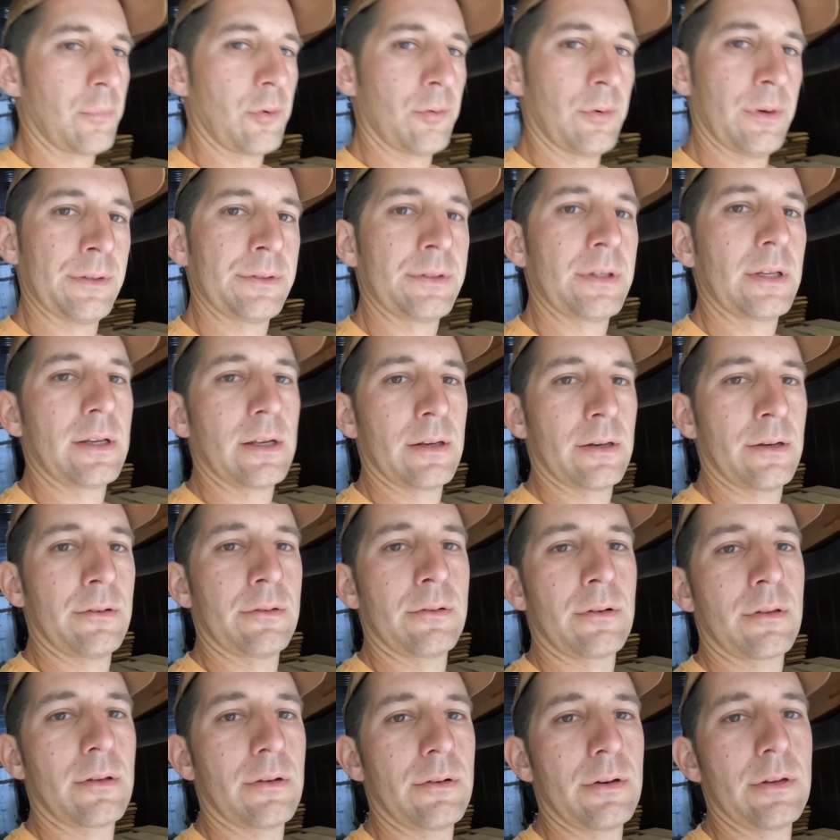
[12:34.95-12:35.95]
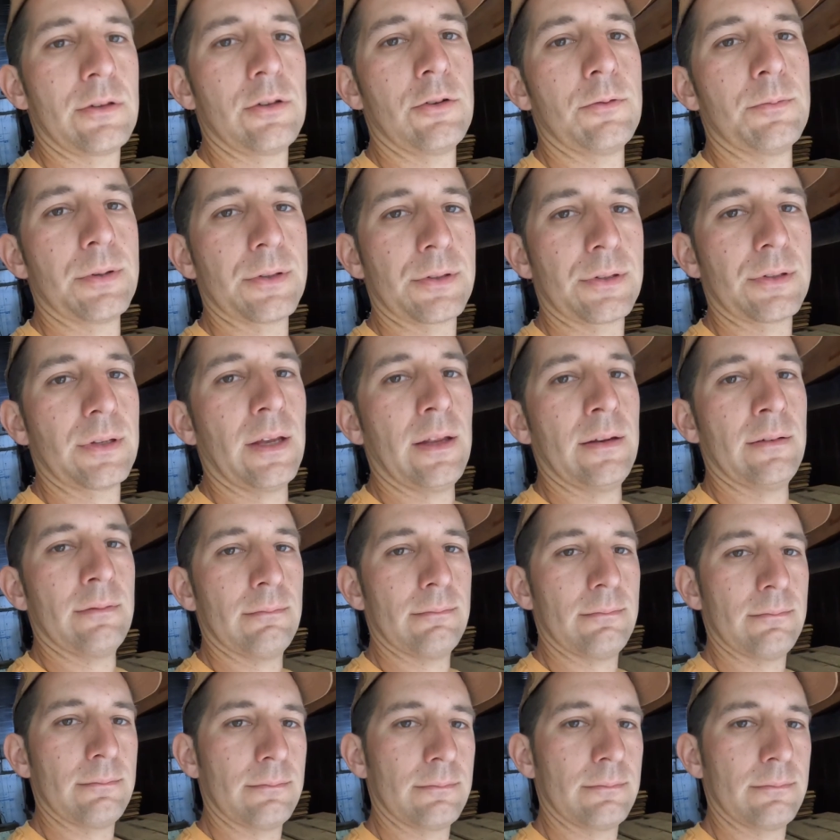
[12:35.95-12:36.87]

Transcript: once they get under 32%,